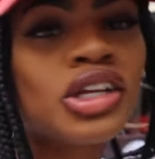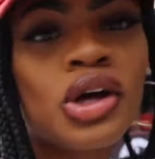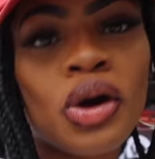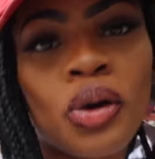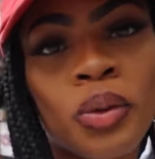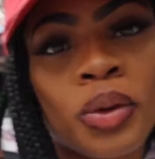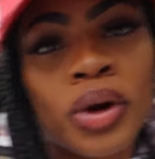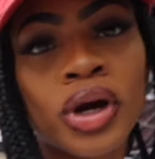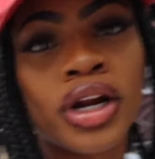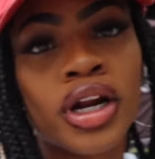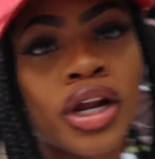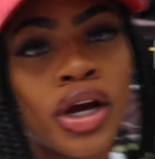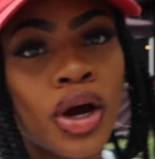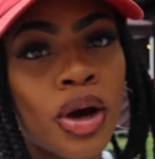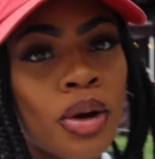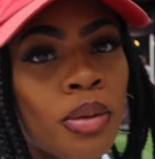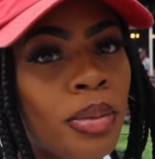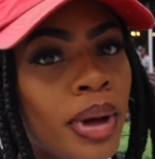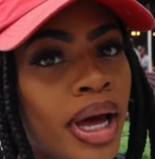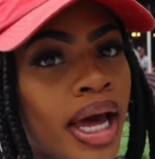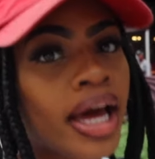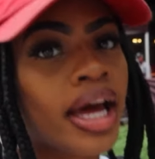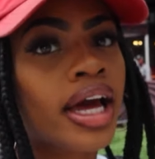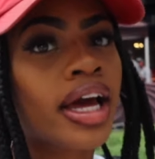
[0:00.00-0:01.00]
So we're gonna
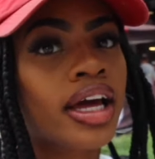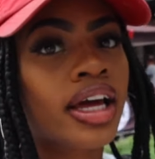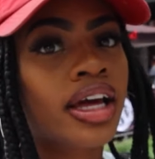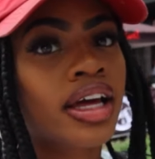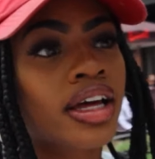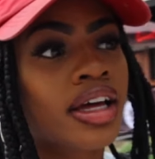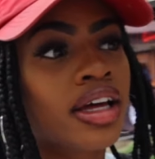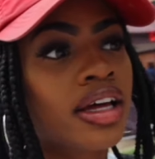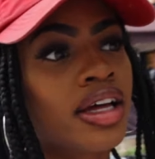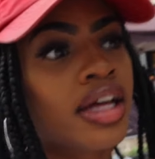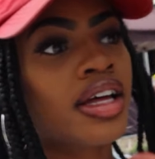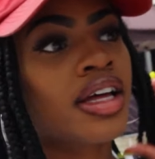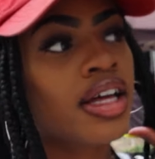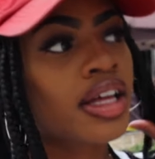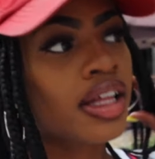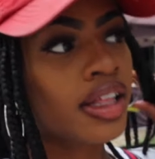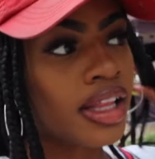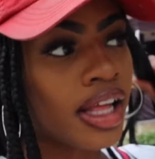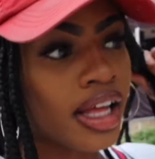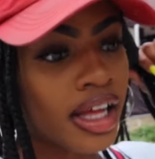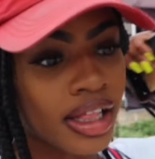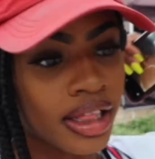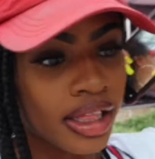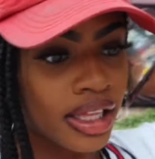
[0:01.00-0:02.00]
go back.
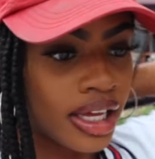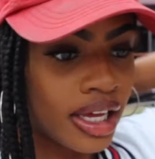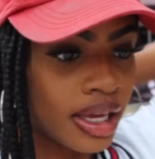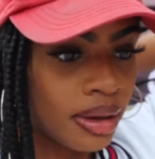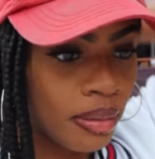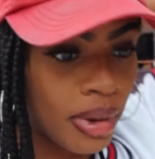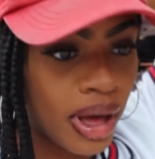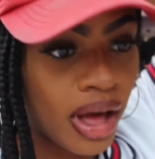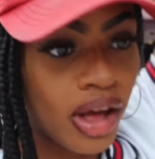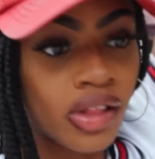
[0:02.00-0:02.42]
Luckily,